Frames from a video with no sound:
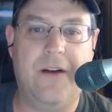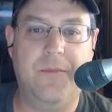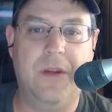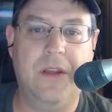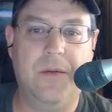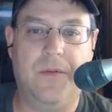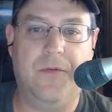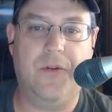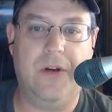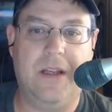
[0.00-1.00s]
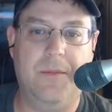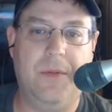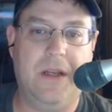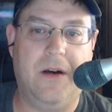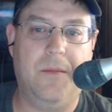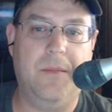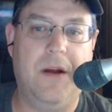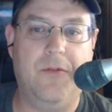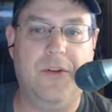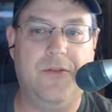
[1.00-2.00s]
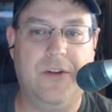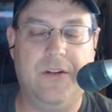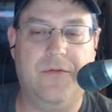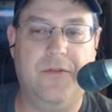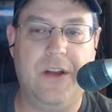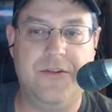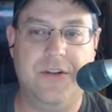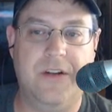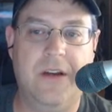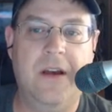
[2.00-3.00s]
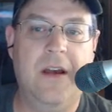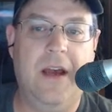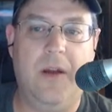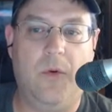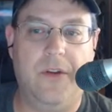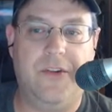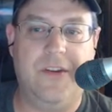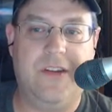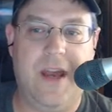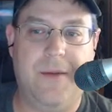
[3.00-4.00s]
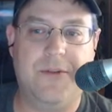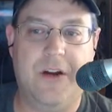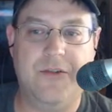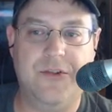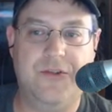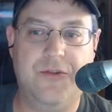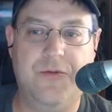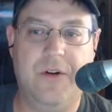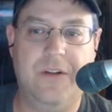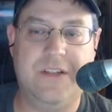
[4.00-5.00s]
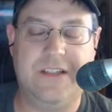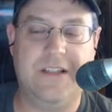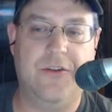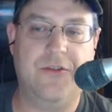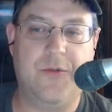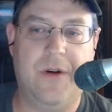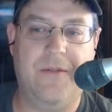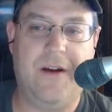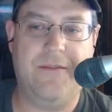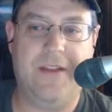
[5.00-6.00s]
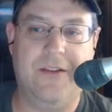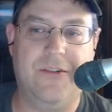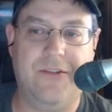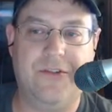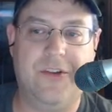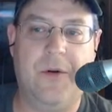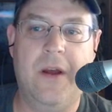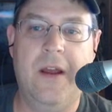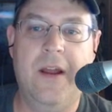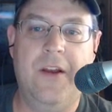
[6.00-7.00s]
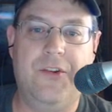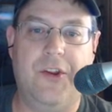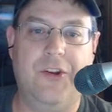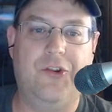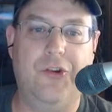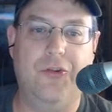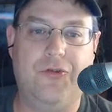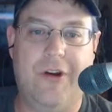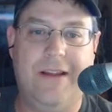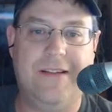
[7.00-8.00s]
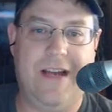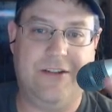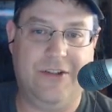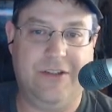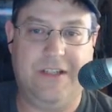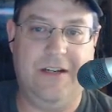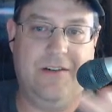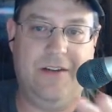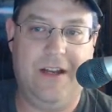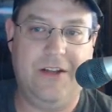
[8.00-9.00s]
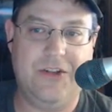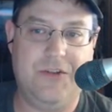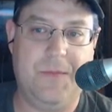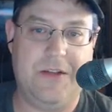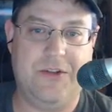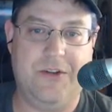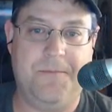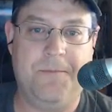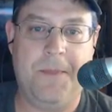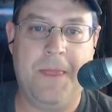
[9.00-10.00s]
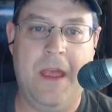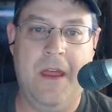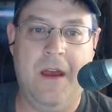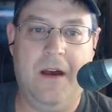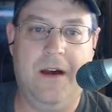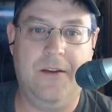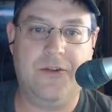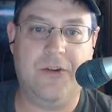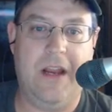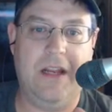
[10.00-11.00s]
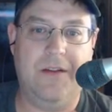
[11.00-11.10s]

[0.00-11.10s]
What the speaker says: million before he can become a restricted free agent. And Wilson's cap charge is $625,000. So the two transactions here that I just mentioned, the trading of